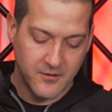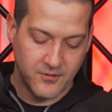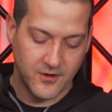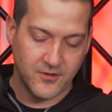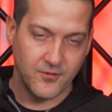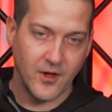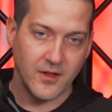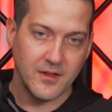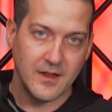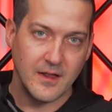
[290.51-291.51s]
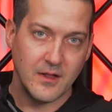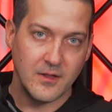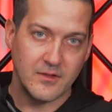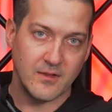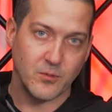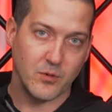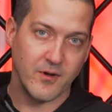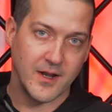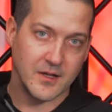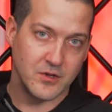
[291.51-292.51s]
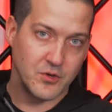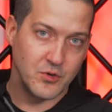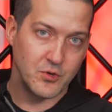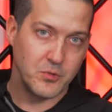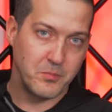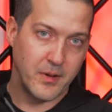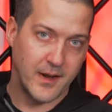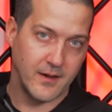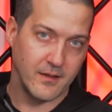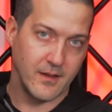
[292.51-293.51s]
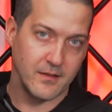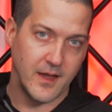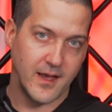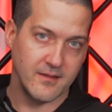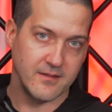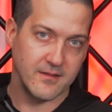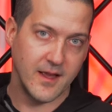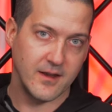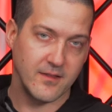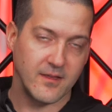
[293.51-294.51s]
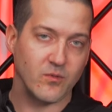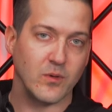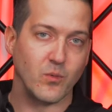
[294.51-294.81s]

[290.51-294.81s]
First of all, since we're running two parallel lines inside of this,